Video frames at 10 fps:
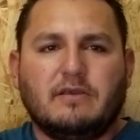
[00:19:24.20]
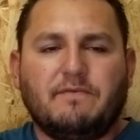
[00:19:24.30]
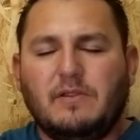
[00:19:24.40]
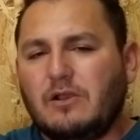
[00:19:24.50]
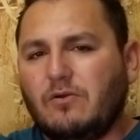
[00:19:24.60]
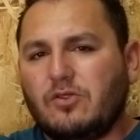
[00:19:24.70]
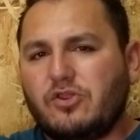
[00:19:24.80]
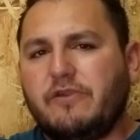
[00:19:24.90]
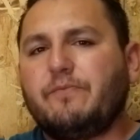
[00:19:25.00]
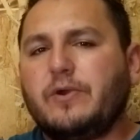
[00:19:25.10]
If I want to go
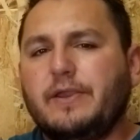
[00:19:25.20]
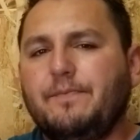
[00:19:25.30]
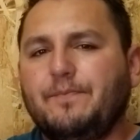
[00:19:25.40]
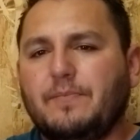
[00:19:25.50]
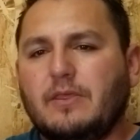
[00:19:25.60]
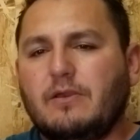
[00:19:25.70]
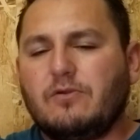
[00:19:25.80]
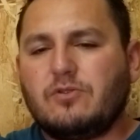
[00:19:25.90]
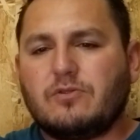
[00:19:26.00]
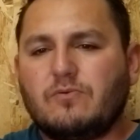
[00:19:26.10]
the cheap way,
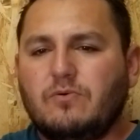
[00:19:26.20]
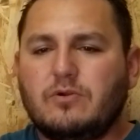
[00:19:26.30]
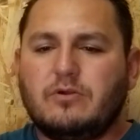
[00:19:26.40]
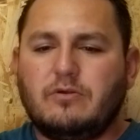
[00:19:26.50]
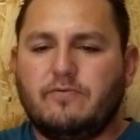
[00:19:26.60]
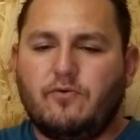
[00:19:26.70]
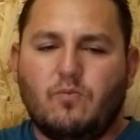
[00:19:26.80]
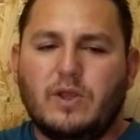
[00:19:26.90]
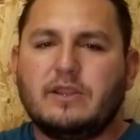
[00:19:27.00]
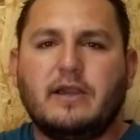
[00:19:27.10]
I'll just order
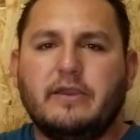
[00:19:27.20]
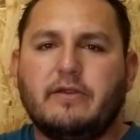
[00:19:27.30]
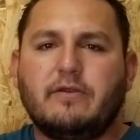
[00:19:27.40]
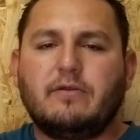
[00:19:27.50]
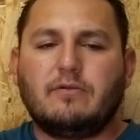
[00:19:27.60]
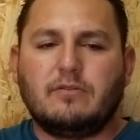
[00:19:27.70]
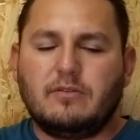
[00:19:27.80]
for one tire,